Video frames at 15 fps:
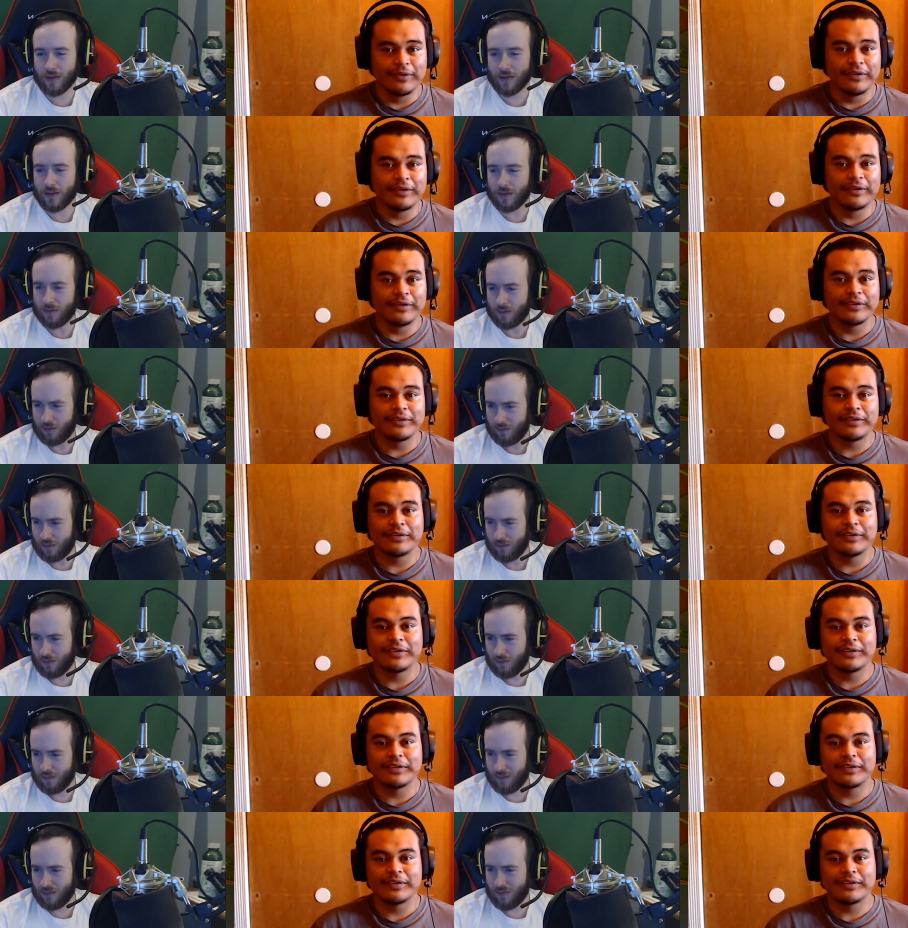
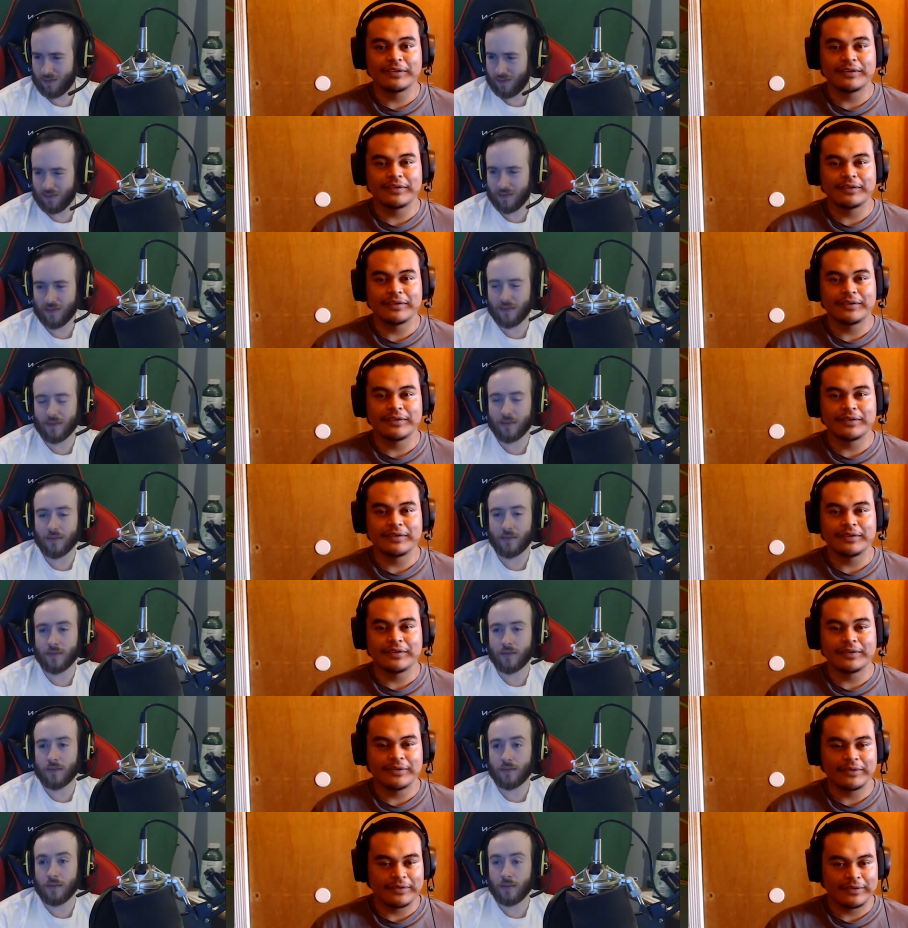
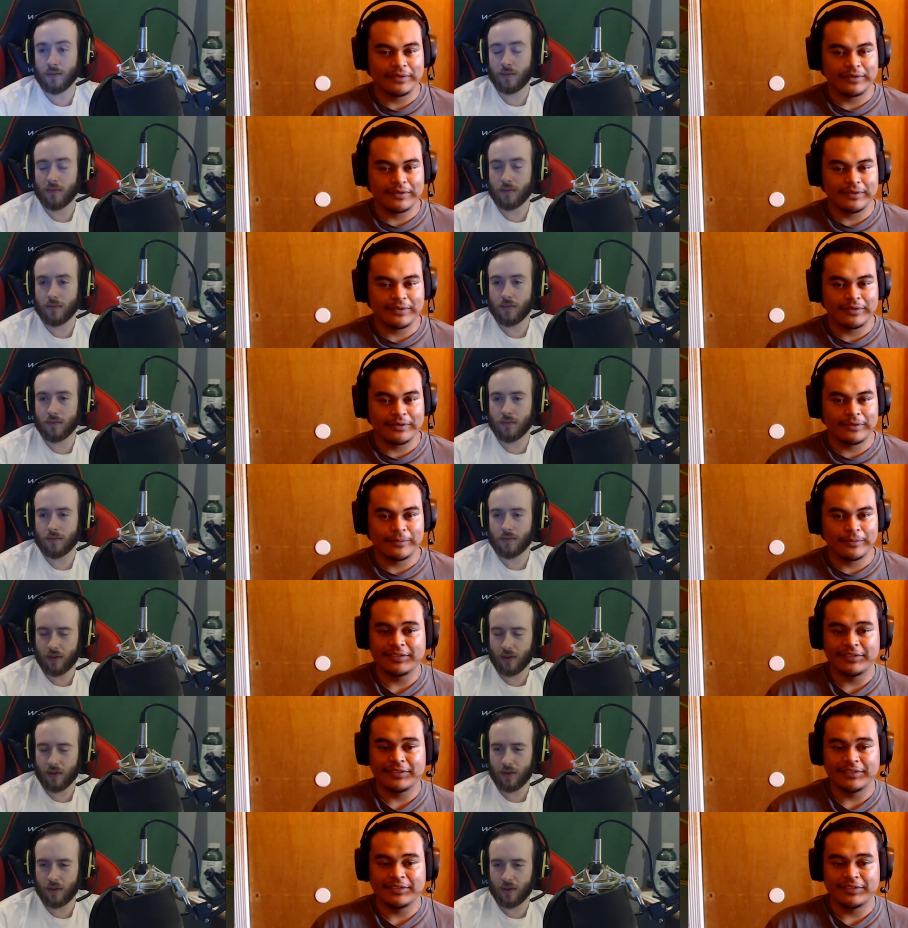
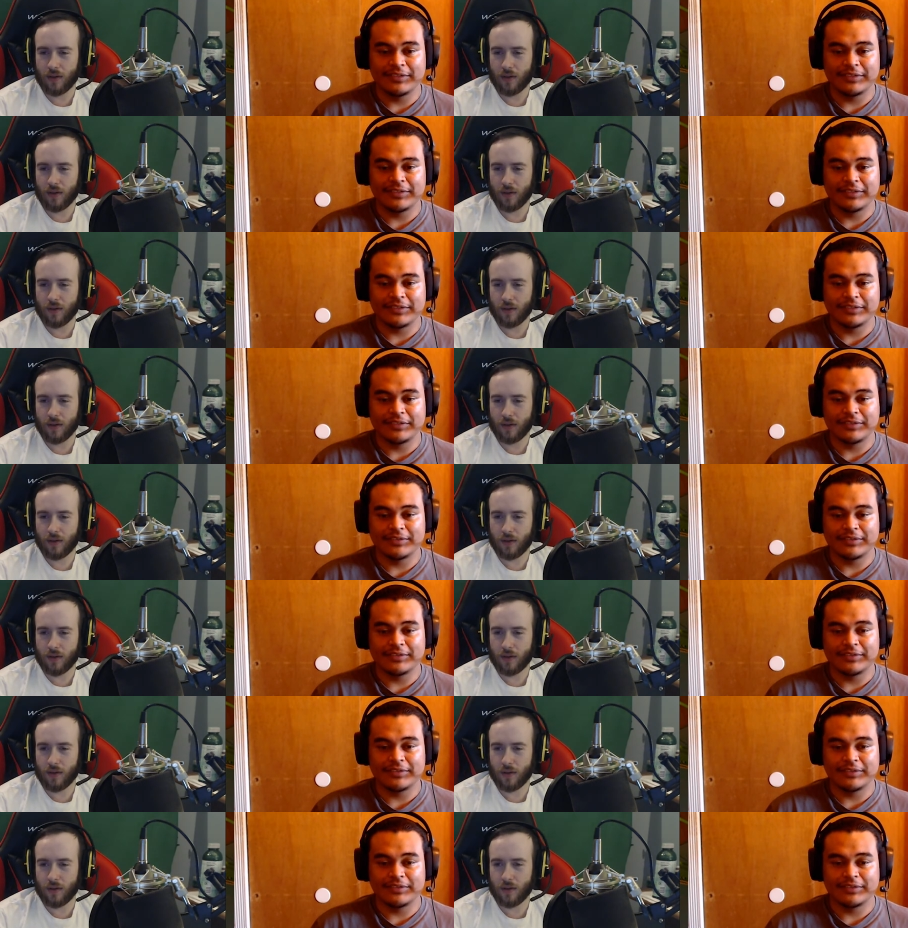
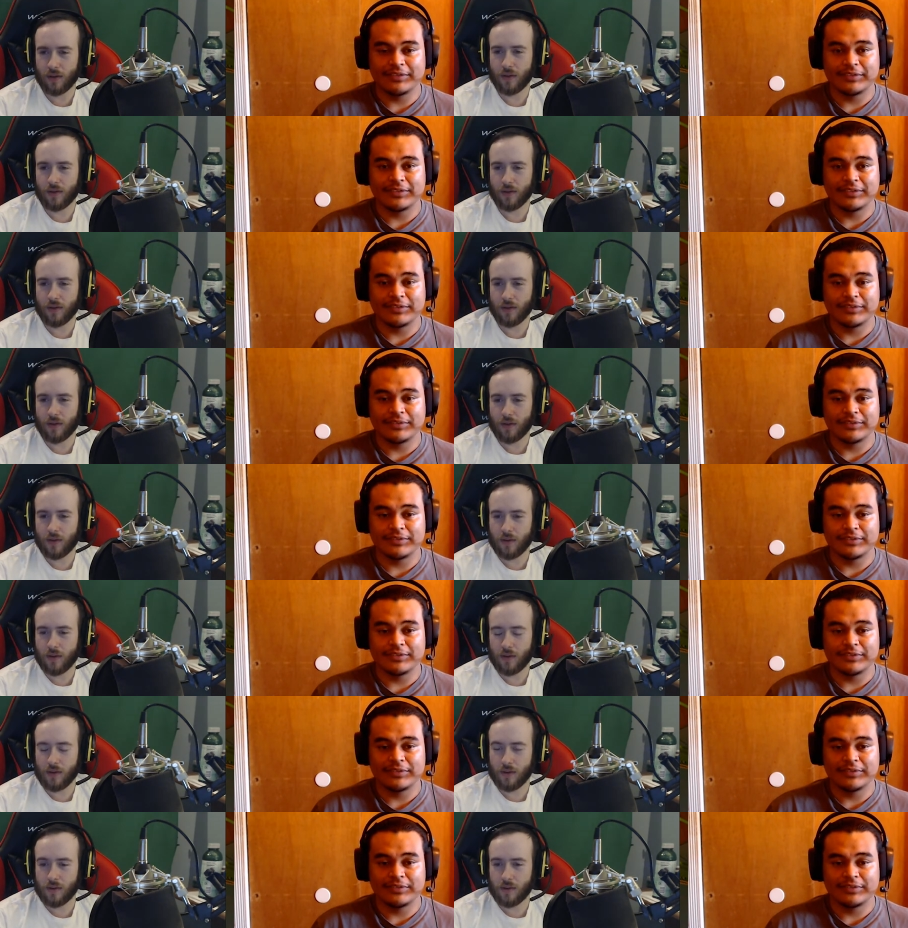
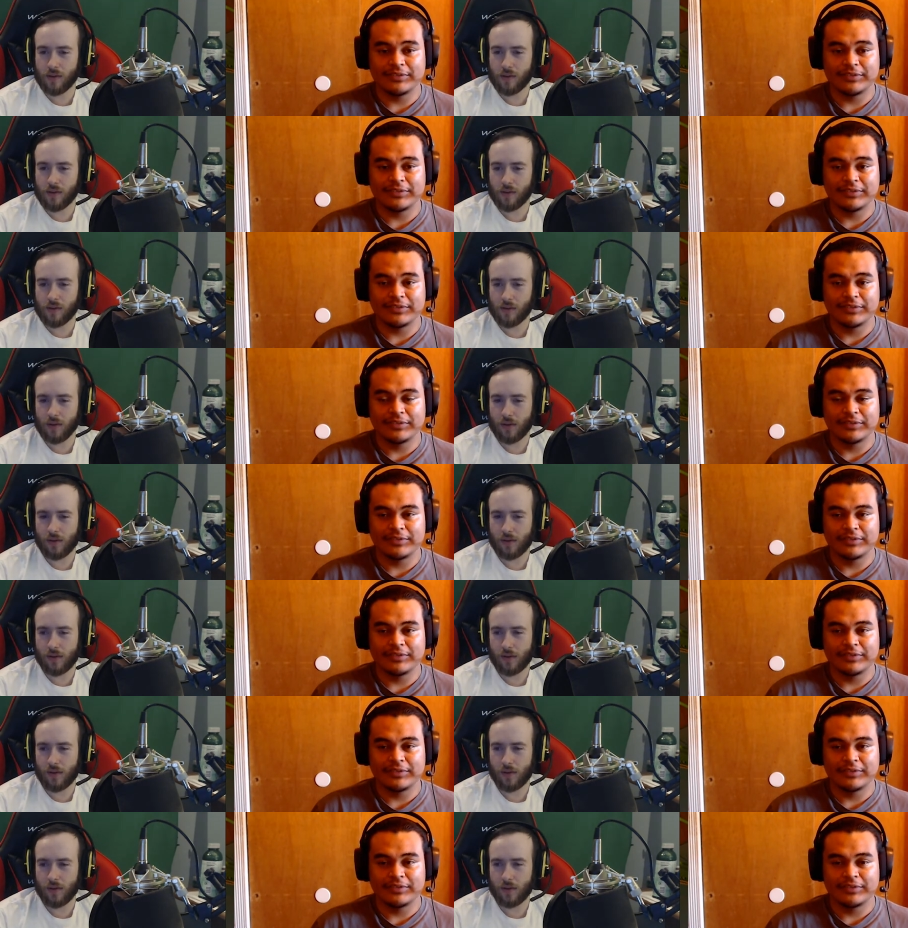
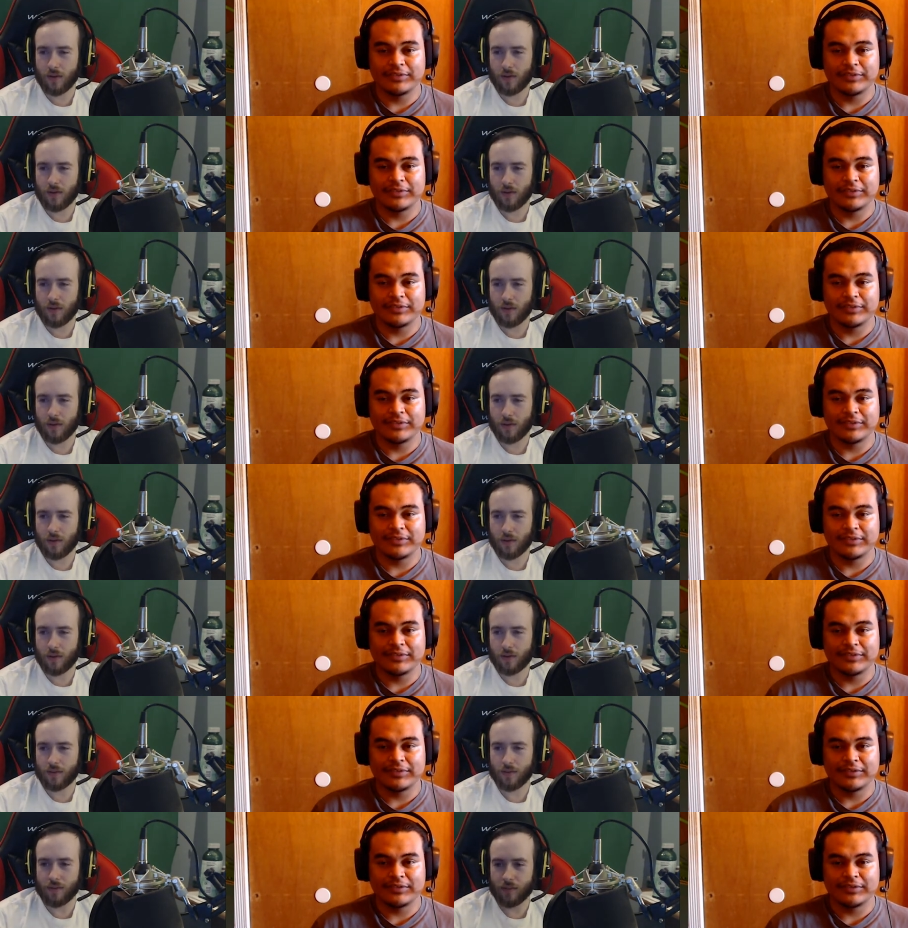
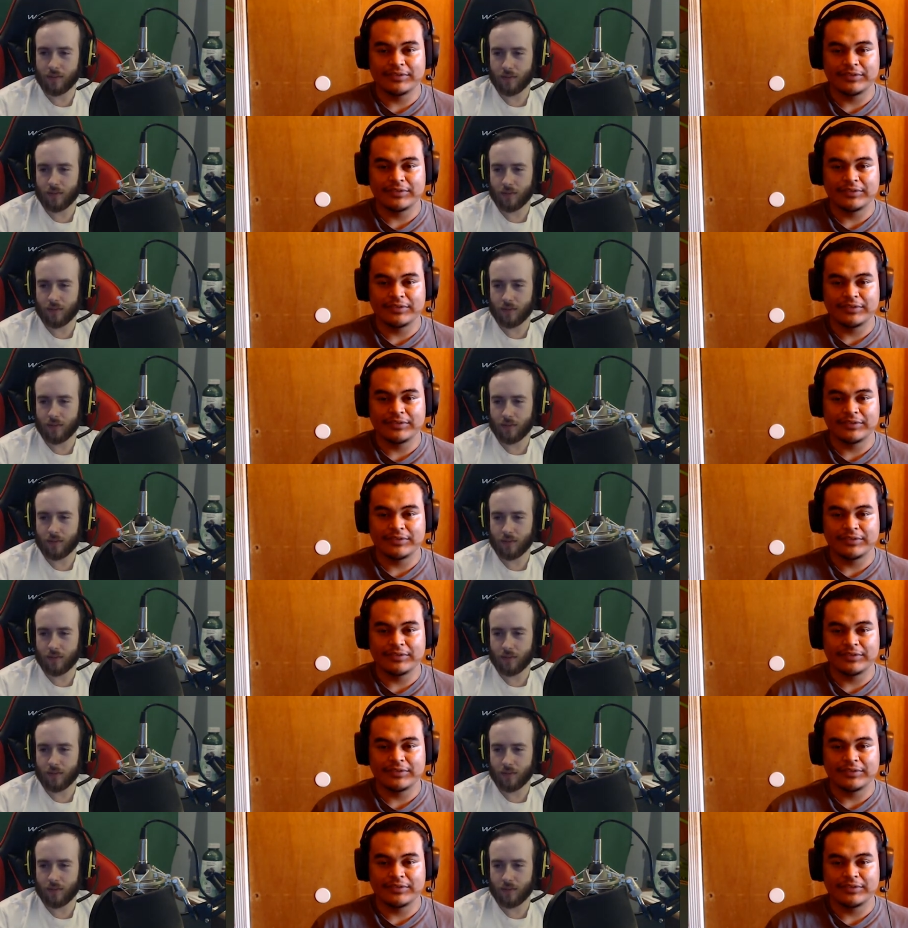No one is speaking in this clip.